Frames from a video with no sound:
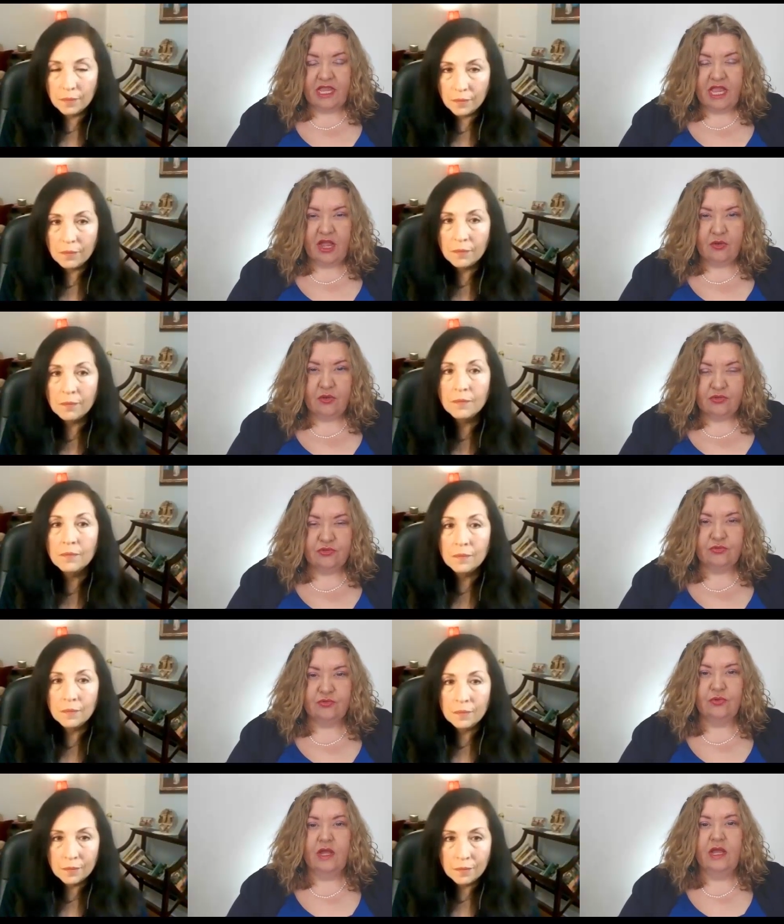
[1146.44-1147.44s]
Speaker 1: how
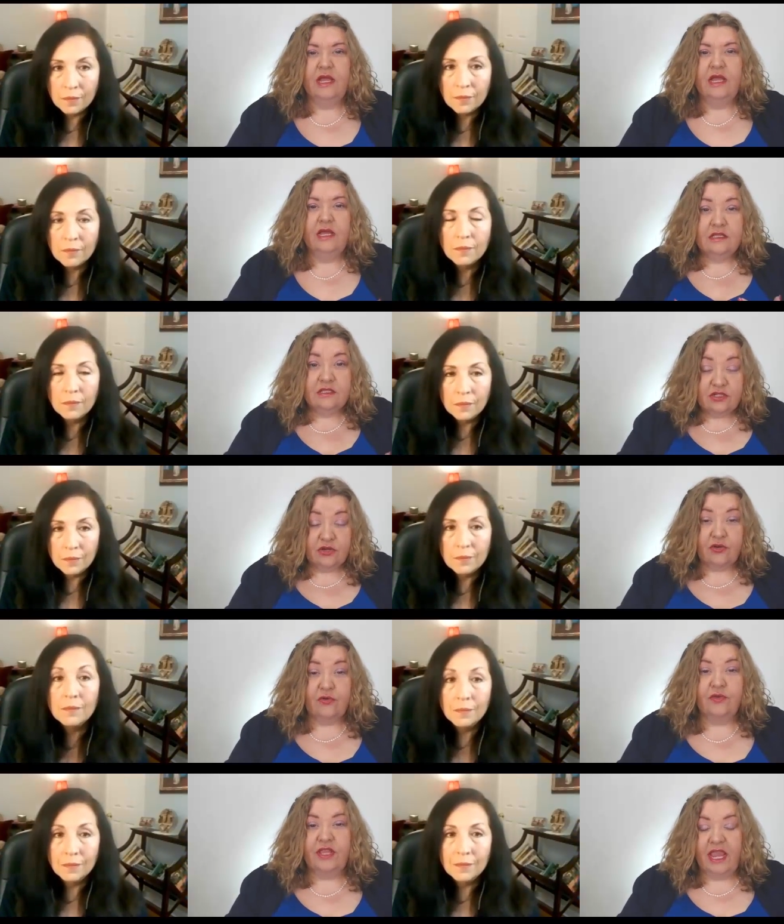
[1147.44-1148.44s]
to start
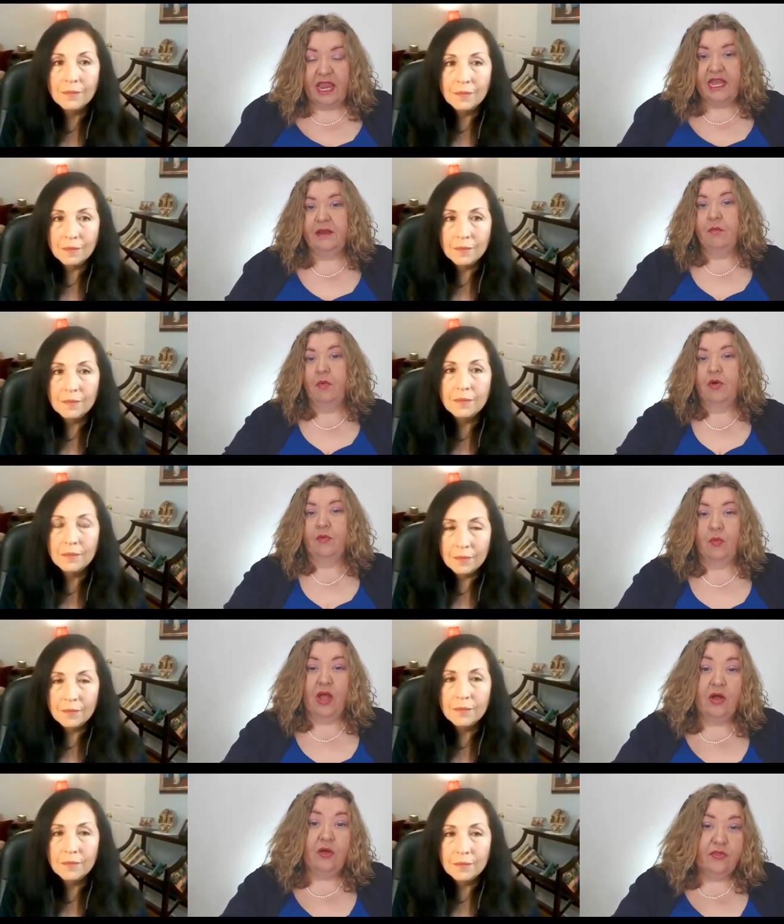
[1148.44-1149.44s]
creating more
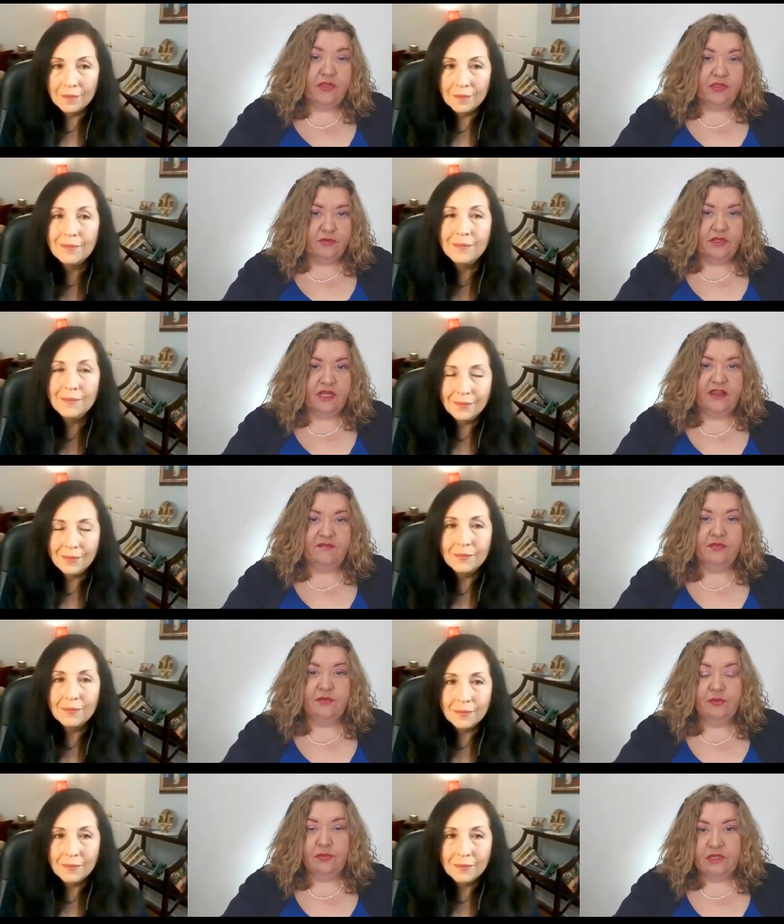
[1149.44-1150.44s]
wealth in their life
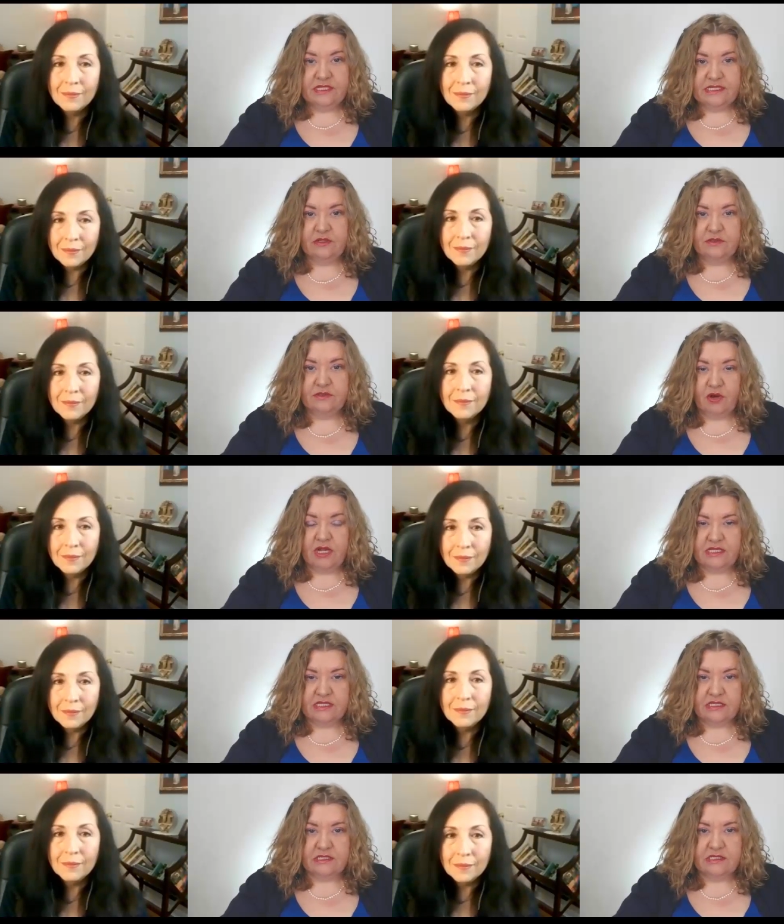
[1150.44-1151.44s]
through the sales
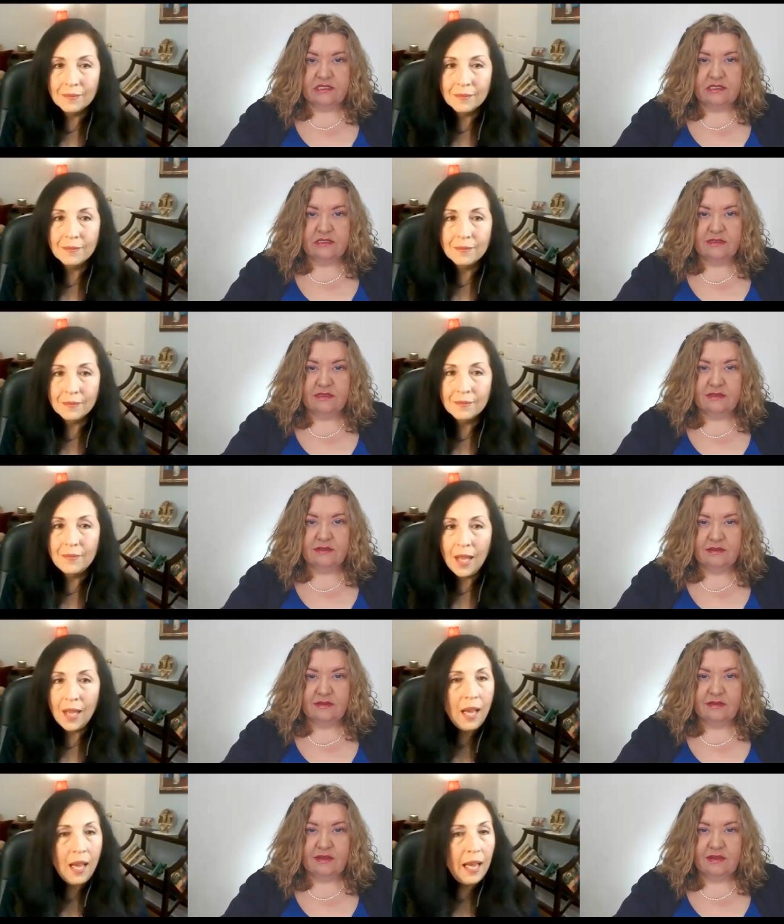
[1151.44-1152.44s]
process.
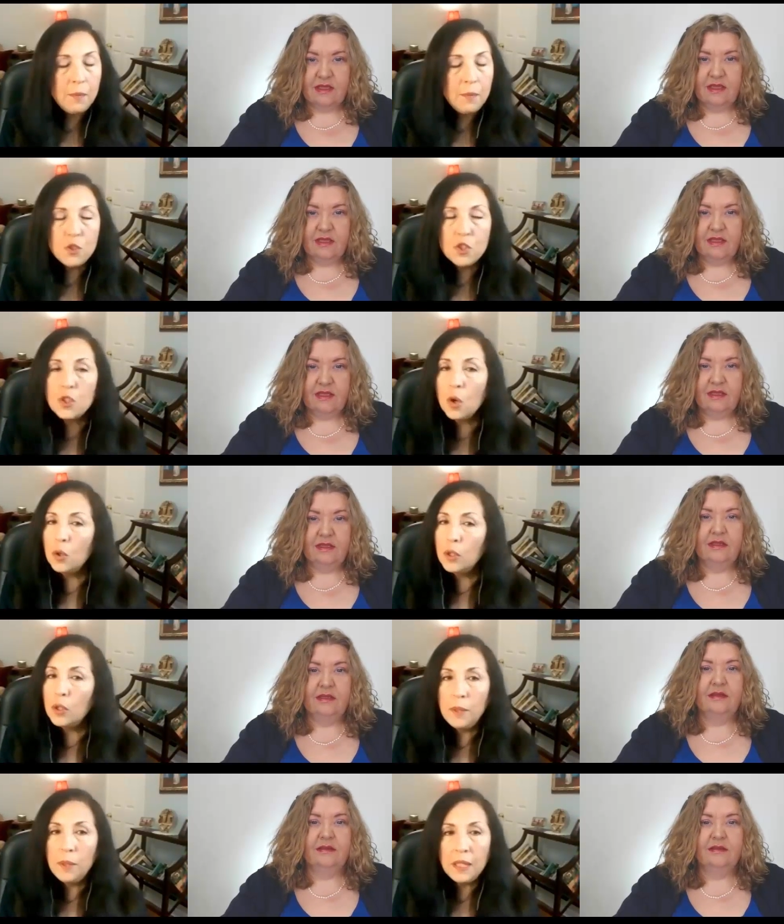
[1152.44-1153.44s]
Speaker 2: I'm so
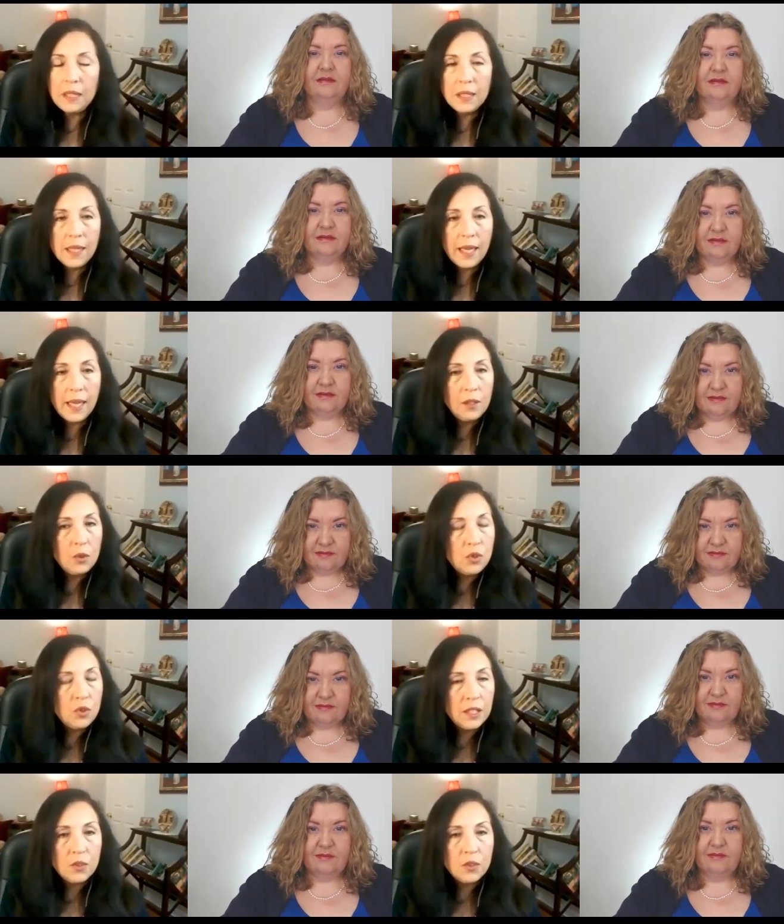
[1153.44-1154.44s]
committed to that,
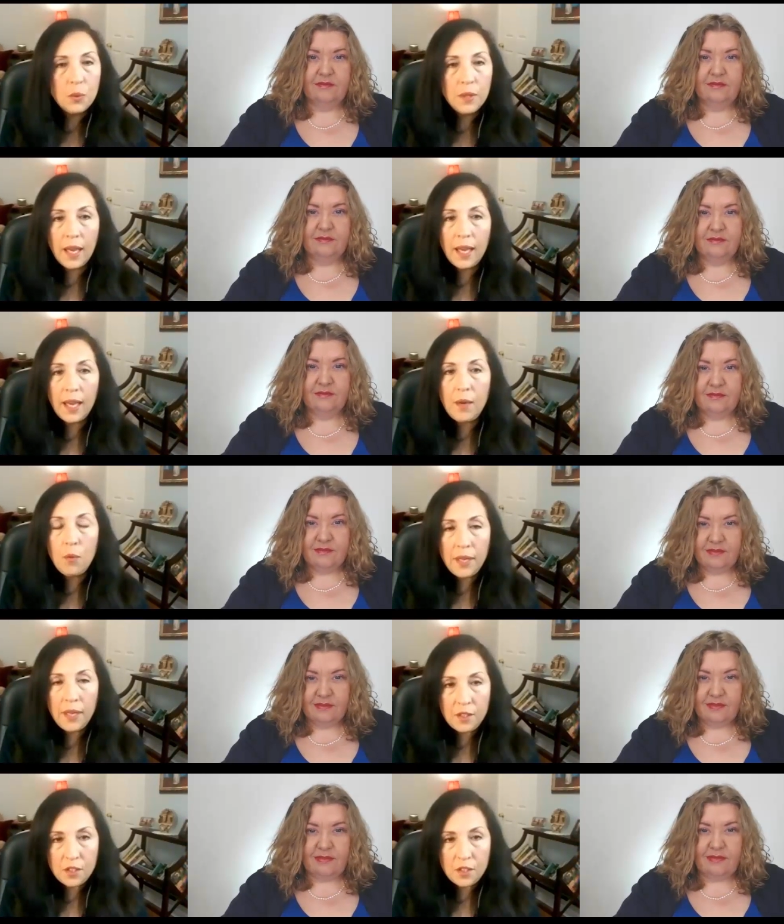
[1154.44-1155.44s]
Lucy, because when I
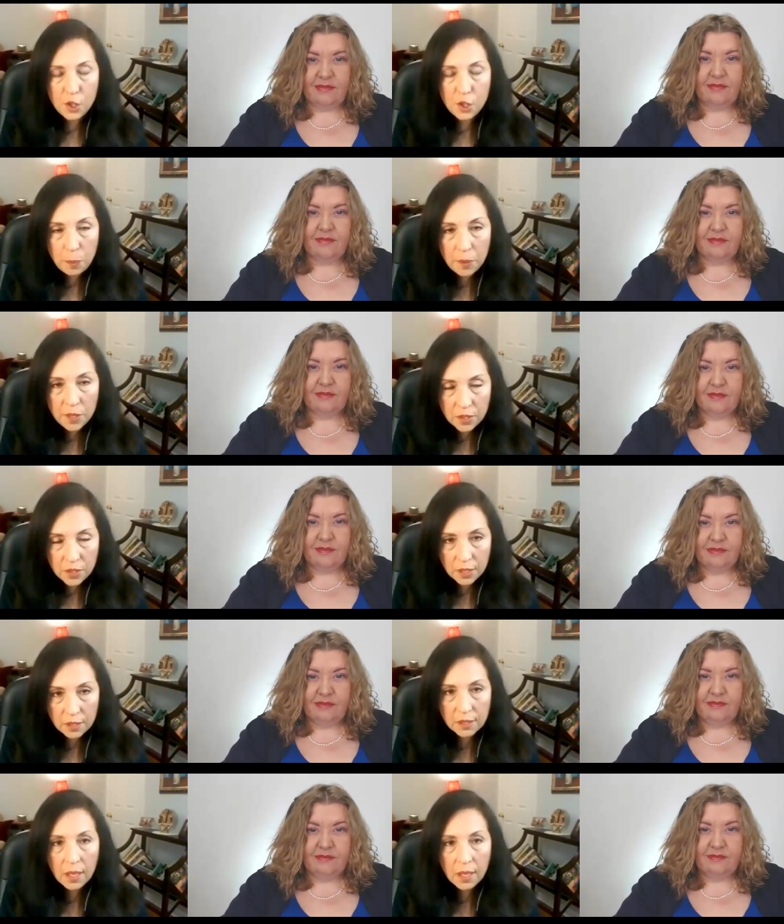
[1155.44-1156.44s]
went into this
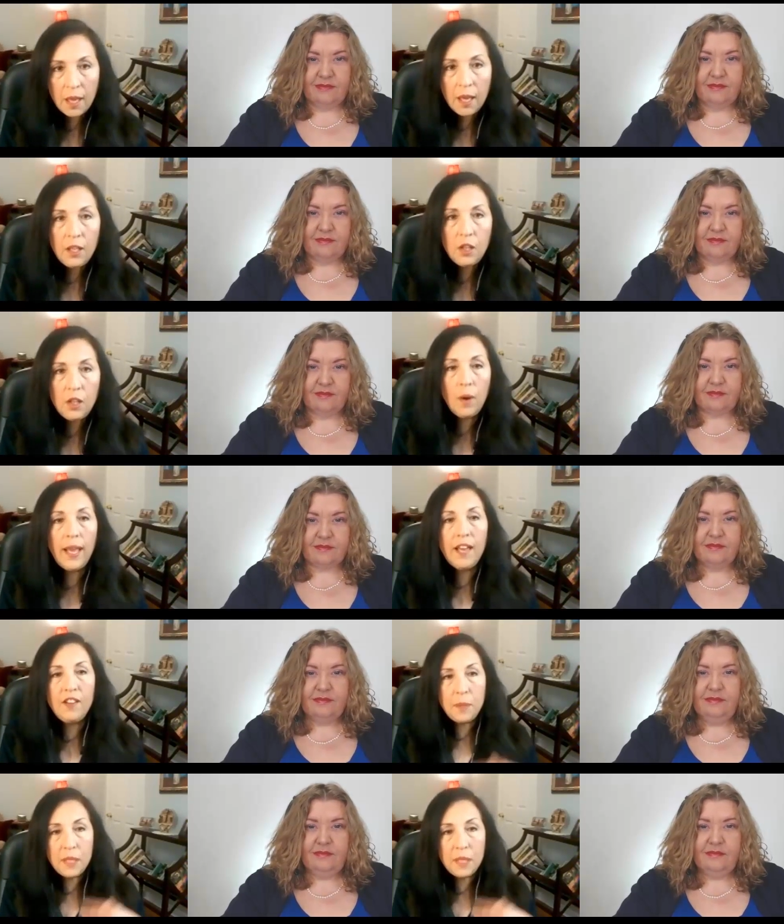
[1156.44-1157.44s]
business, you know, I
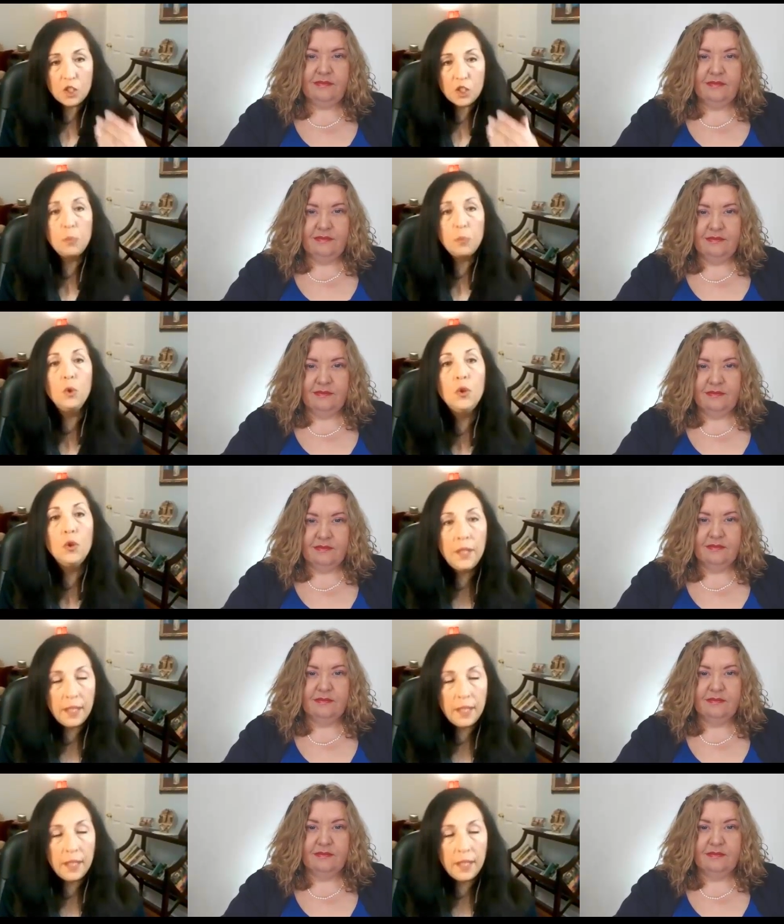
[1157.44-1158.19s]
had been exploring